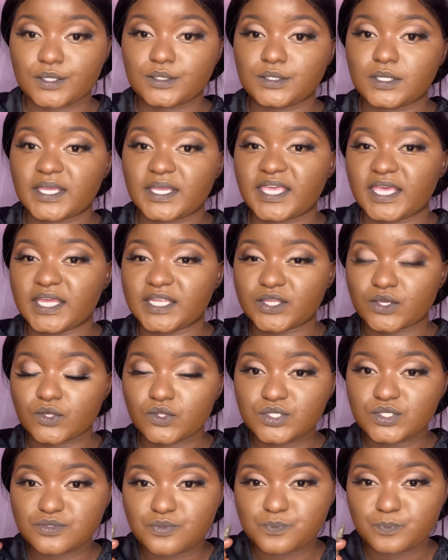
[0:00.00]
Can you
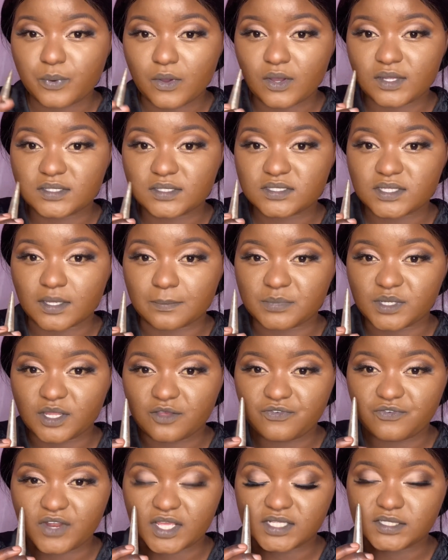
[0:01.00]
spot some
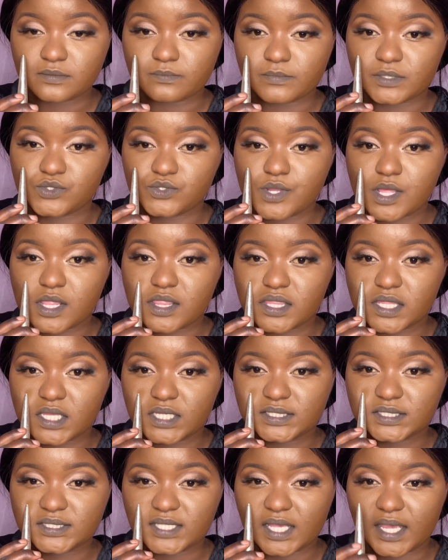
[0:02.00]
difference between this
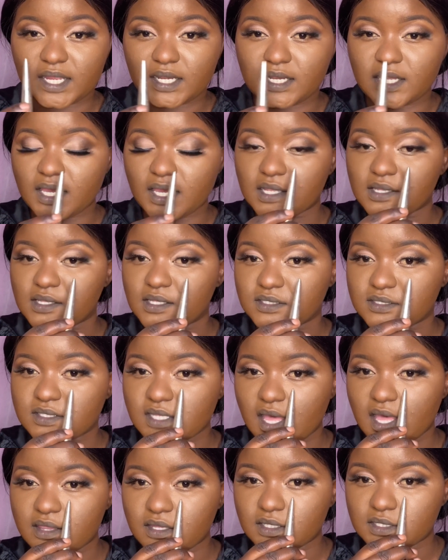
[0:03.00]
side and this
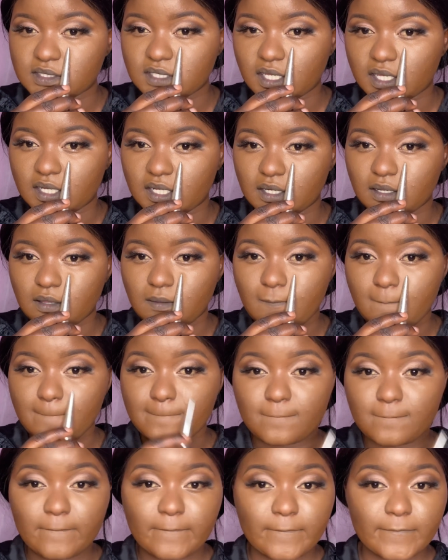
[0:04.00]
other side?
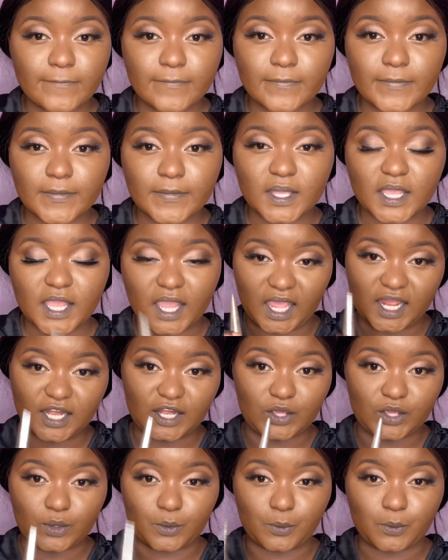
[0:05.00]
Can
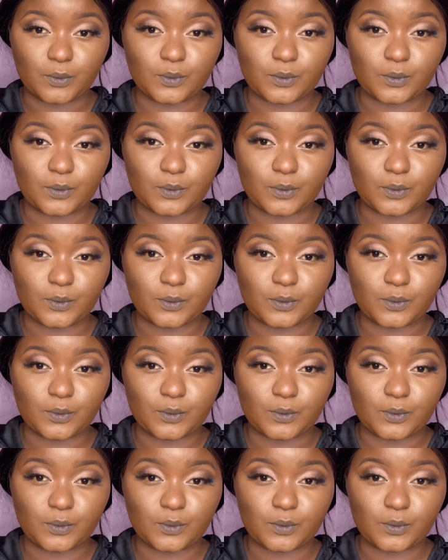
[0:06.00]
you?